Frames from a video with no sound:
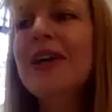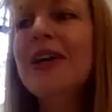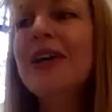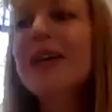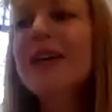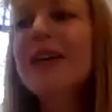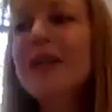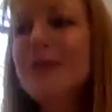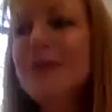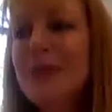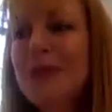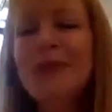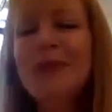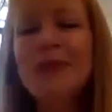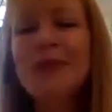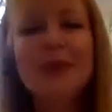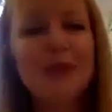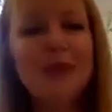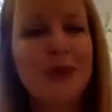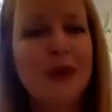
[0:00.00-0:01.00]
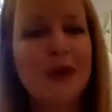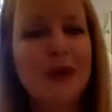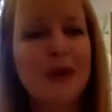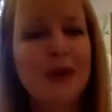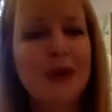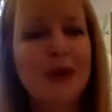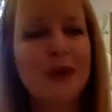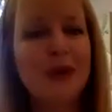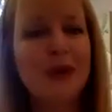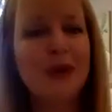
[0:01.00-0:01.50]
the people who are
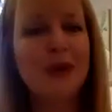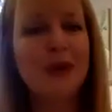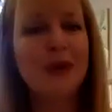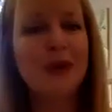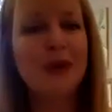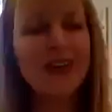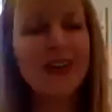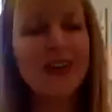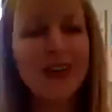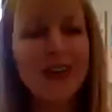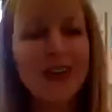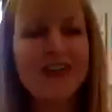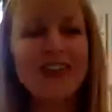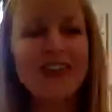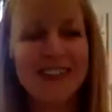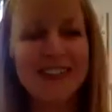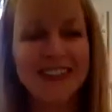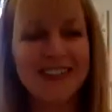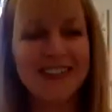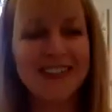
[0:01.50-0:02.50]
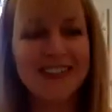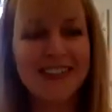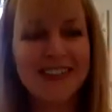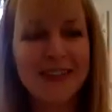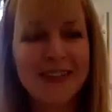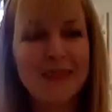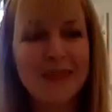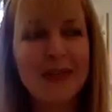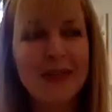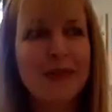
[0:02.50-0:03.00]
choosing consciousness,
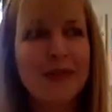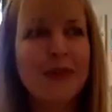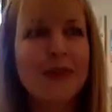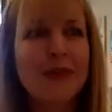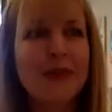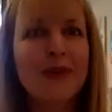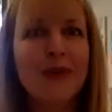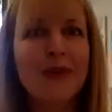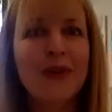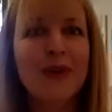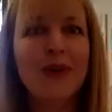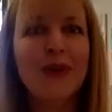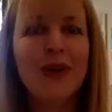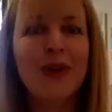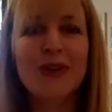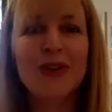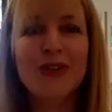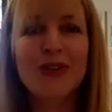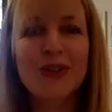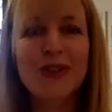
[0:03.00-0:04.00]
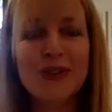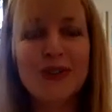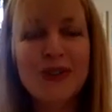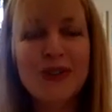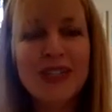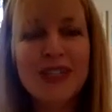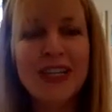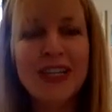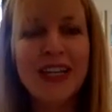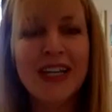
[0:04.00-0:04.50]
the people who are
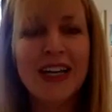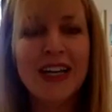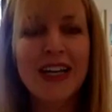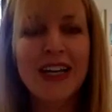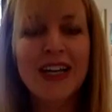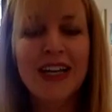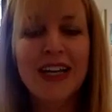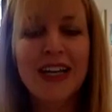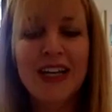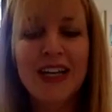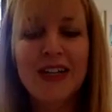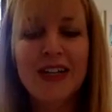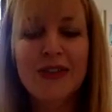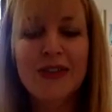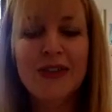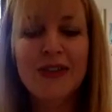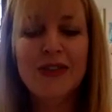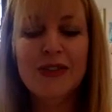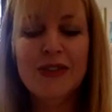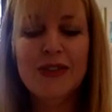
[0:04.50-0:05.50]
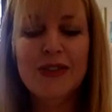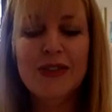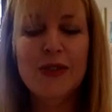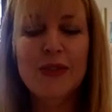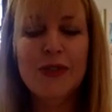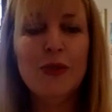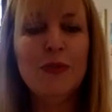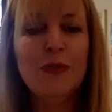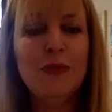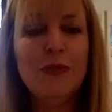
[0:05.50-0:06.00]
choosing
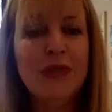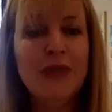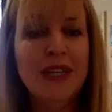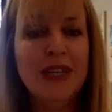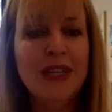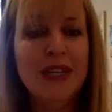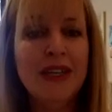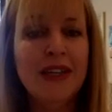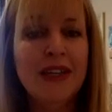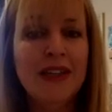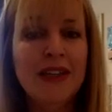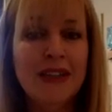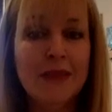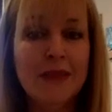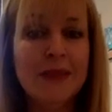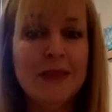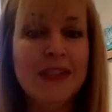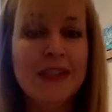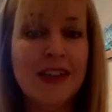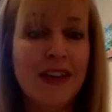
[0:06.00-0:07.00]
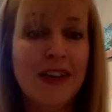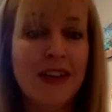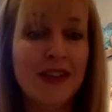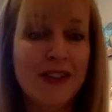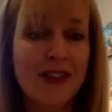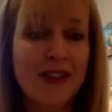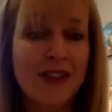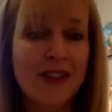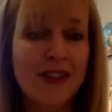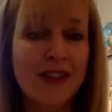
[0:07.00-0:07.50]
to be
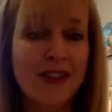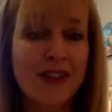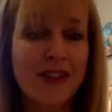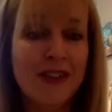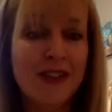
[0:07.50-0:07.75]
themselves,